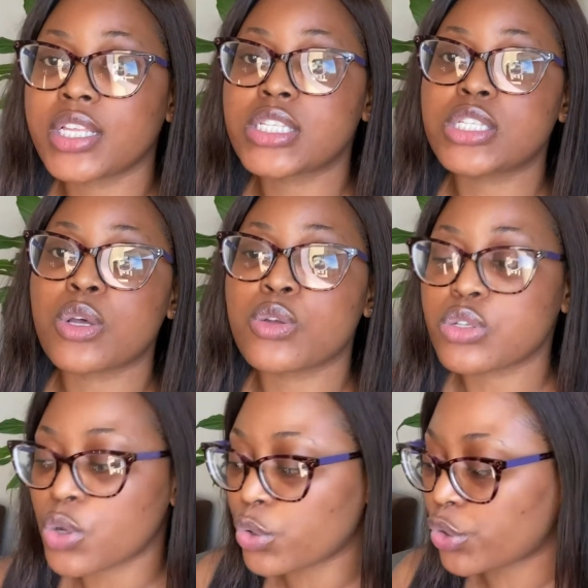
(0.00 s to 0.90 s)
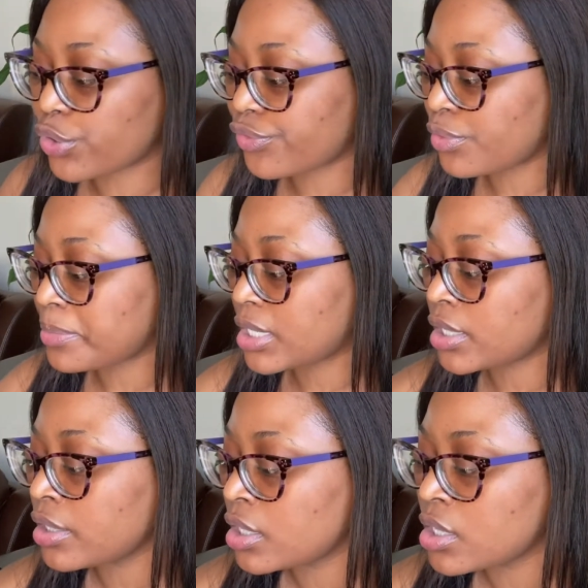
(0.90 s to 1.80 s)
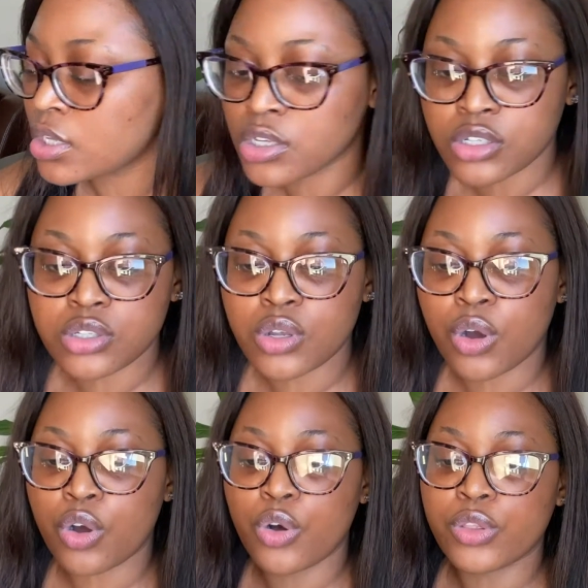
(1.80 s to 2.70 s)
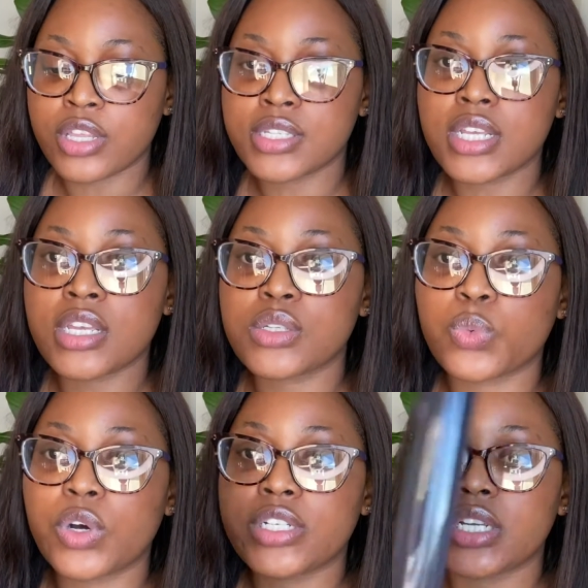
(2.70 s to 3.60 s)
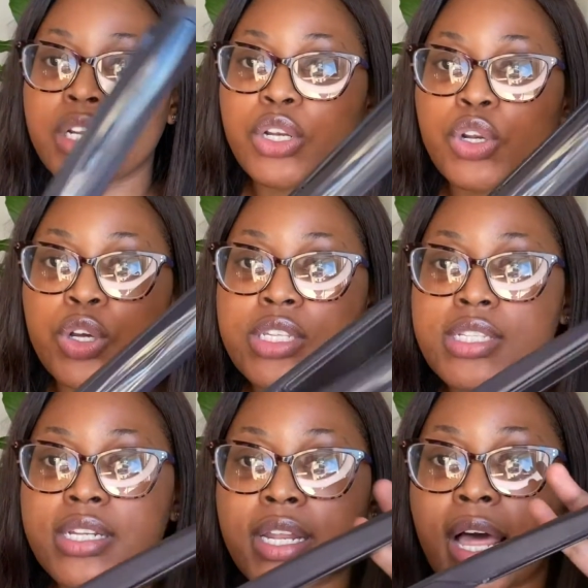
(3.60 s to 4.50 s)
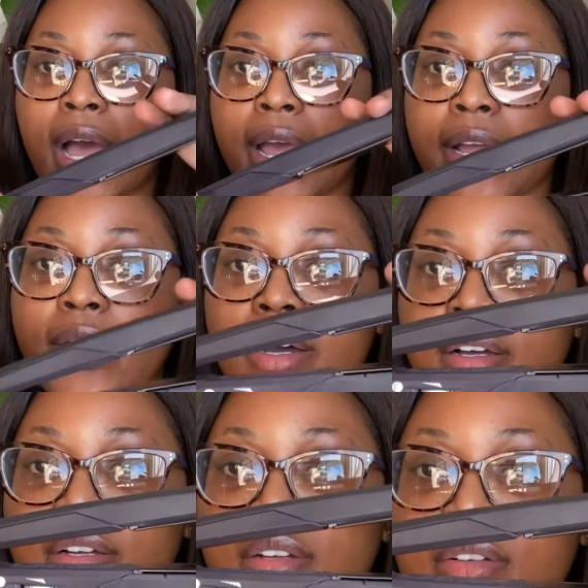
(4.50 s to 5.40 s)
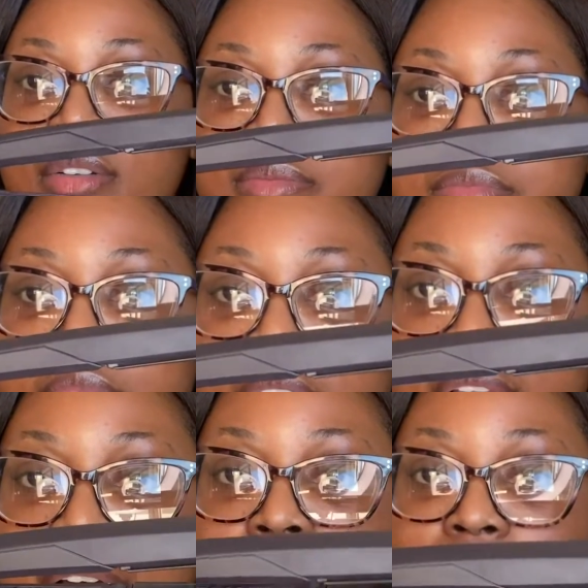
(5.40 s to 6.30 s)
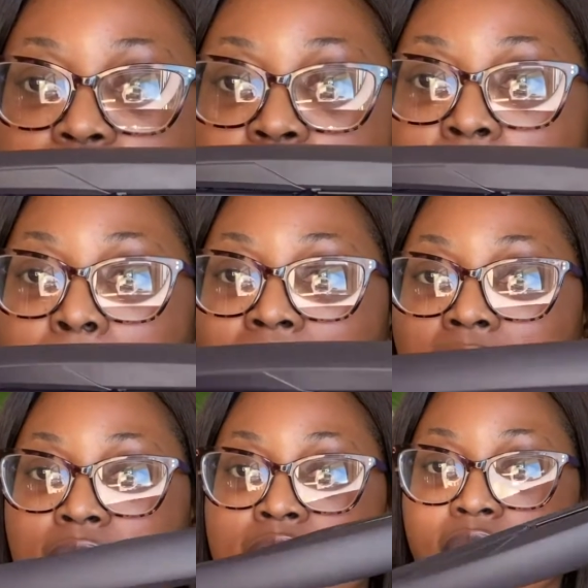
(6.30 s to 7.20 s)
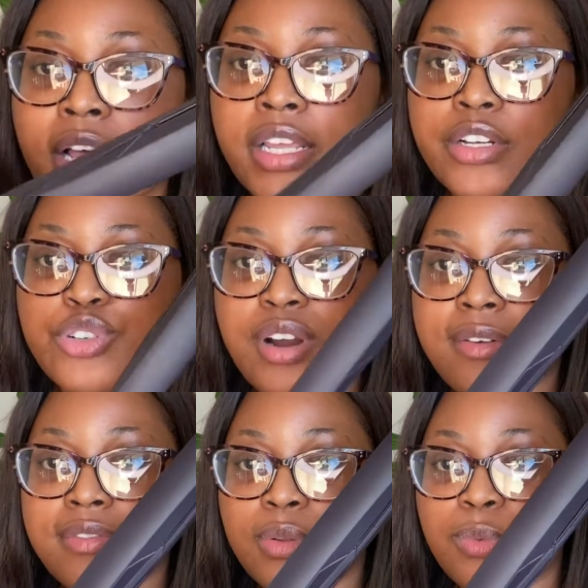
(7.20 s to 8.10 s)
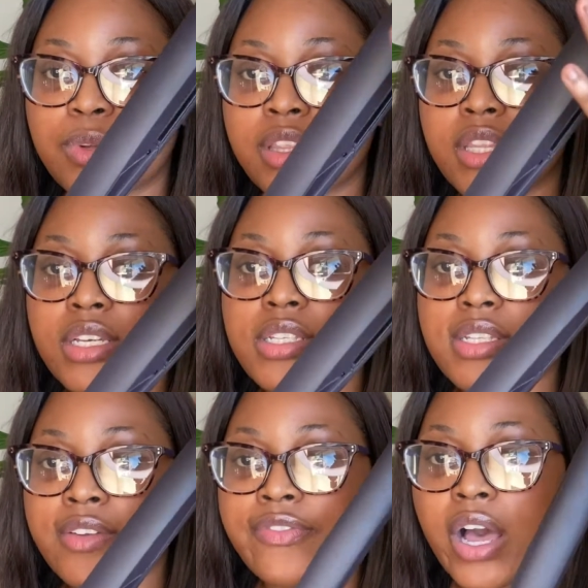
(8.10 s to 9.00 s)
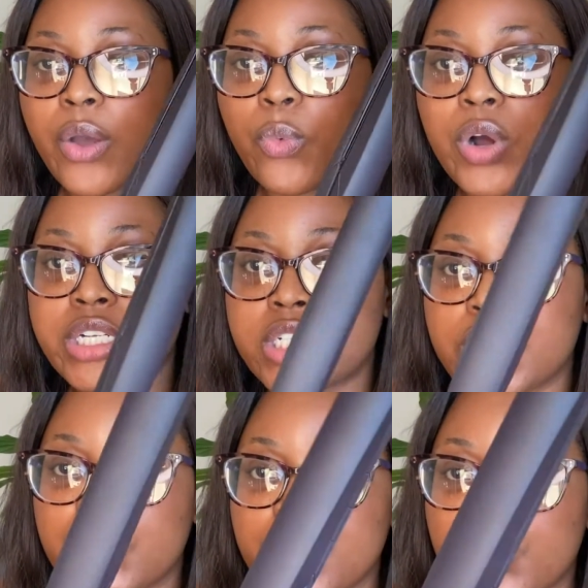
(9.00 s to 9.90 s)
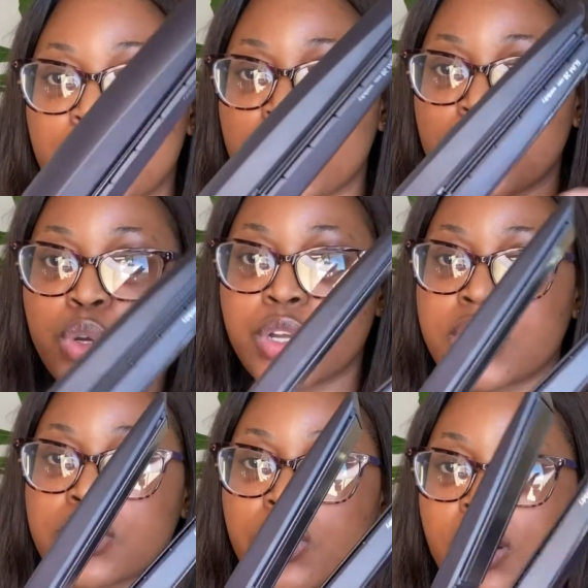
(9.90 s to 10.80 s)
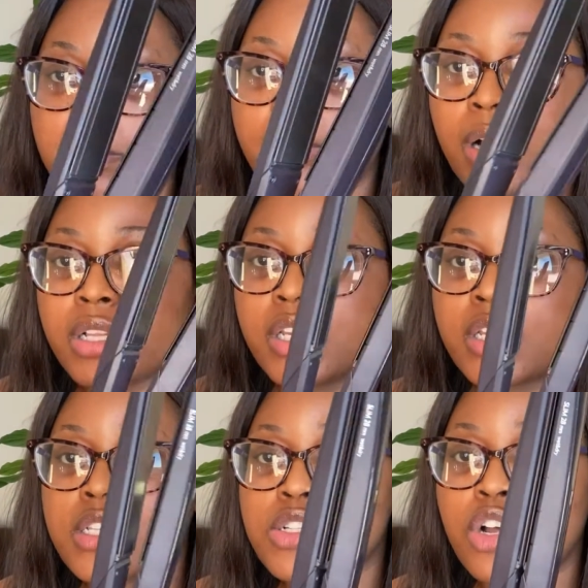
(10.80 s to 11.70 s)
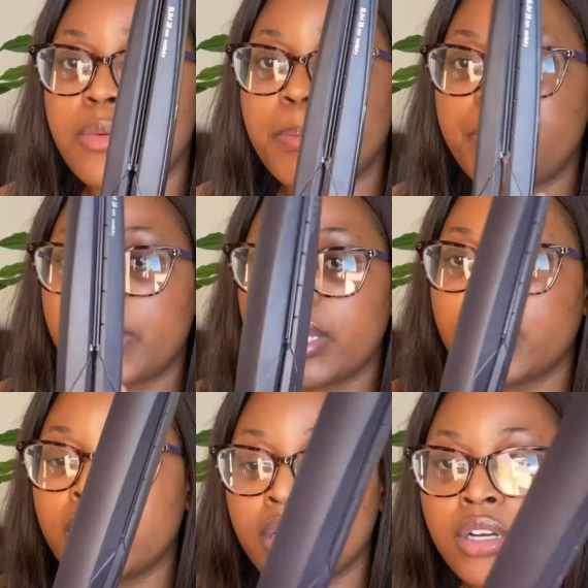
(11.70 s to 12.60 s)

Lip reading: so good for me. So this is what it looks like. Nice and compact. I can travel with this if I wanted to, so it's not bulky, it's not big